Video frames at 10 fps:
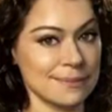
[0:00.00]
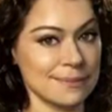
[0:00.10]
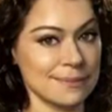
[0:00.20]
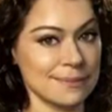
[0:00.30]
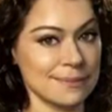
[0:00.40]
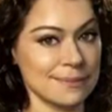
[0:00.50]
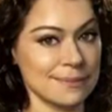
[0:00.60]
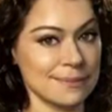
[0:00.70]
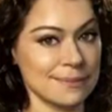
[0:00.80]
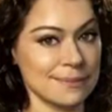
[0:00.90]

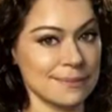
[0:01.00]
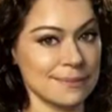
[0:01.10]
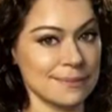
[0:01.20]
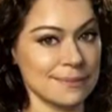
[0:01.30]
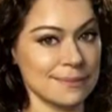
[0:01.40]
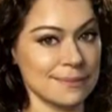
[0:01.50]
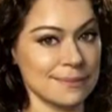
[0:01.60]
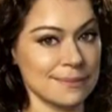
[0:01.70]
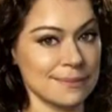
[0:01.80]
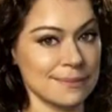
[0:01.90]

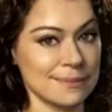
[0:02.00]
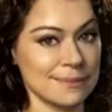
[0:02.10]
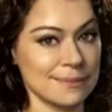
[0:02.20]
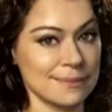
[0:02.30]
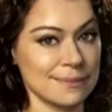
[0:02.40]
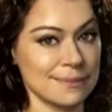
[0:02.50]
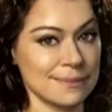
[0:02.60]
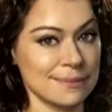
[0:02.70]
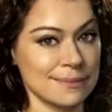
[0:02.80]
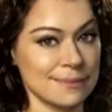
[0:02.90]

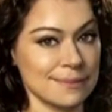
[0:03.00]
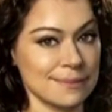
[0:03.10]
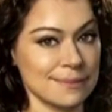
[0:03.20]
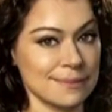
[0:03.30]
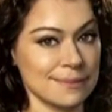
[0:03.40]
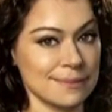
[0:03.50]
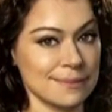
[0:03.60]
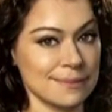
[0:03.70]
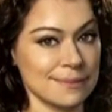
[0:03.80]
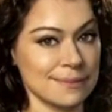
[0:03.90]

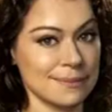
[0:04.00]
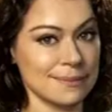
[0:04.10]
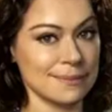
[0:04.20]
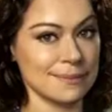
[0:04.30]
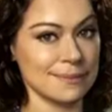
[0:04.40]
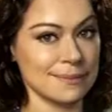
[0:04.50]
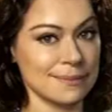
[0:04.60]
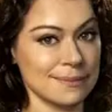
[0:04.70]
No words are spoken by the person on screen.